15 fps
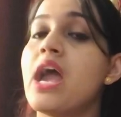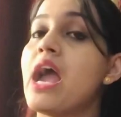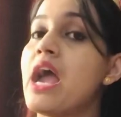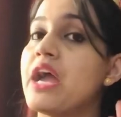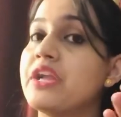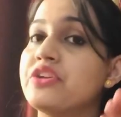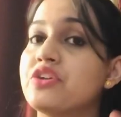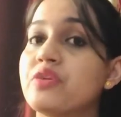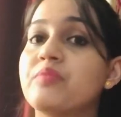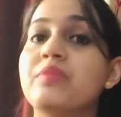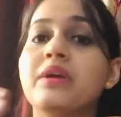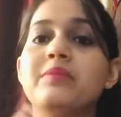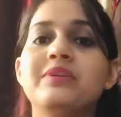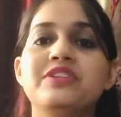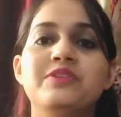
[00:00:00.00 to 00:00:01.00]
and your
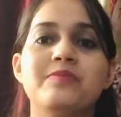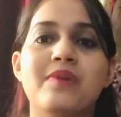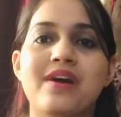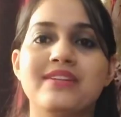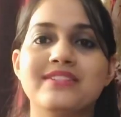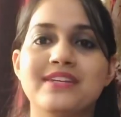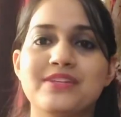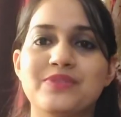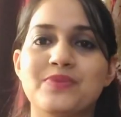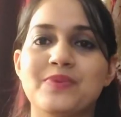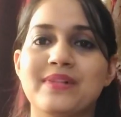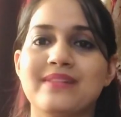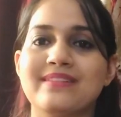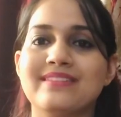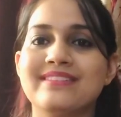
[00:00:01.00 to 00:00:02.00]
baby demands as
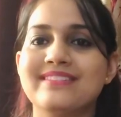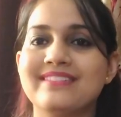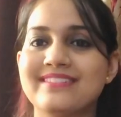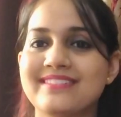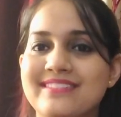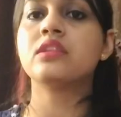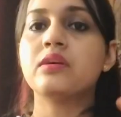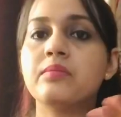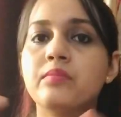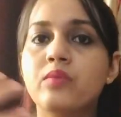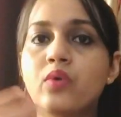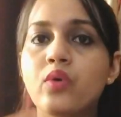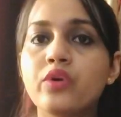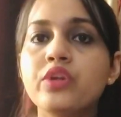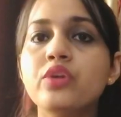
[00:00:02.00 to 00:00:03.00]
well. The
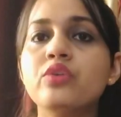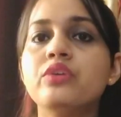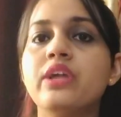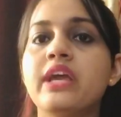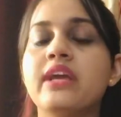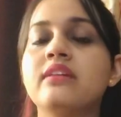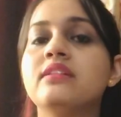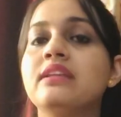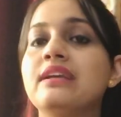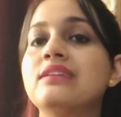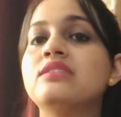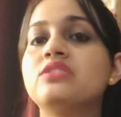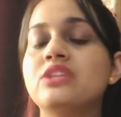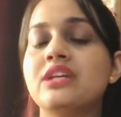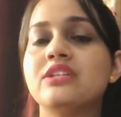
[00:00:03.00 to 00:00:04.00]
more you take
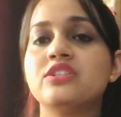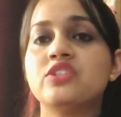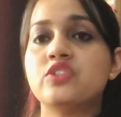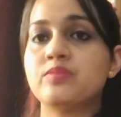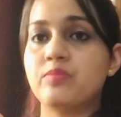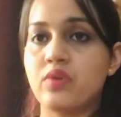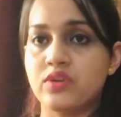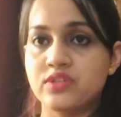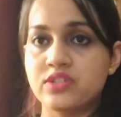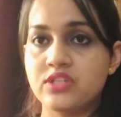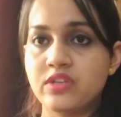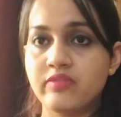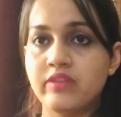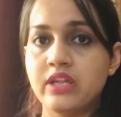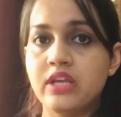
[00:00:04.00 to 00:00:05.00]
these changes
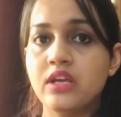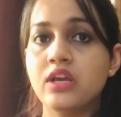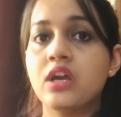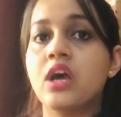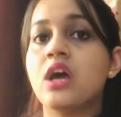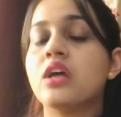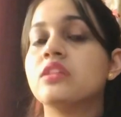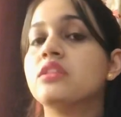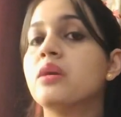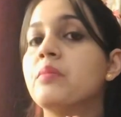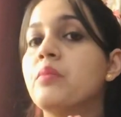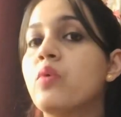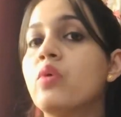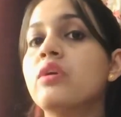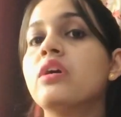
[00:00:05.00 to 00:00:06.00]
positively, the
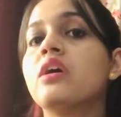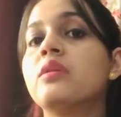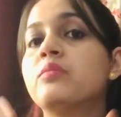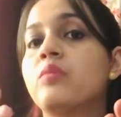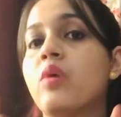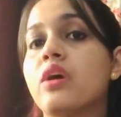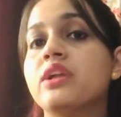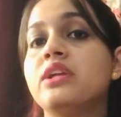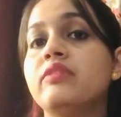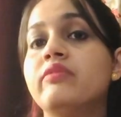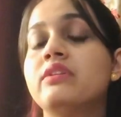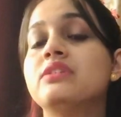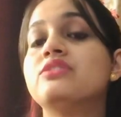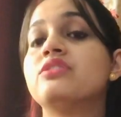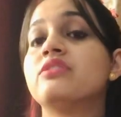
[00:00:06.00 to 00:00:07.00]
more her body
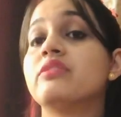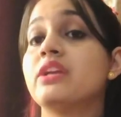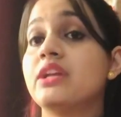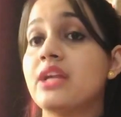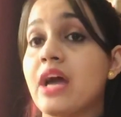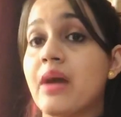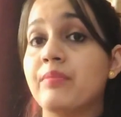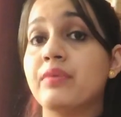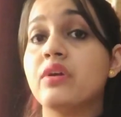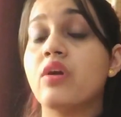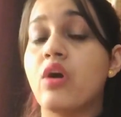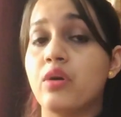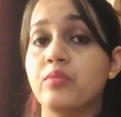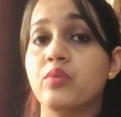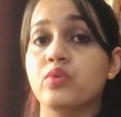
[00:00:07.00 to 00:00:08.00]
will generate happy
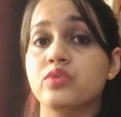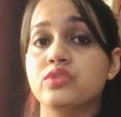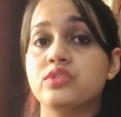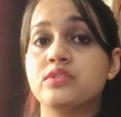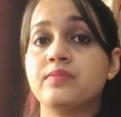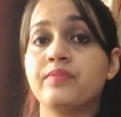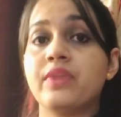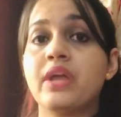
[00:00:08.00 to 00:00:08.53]
hormones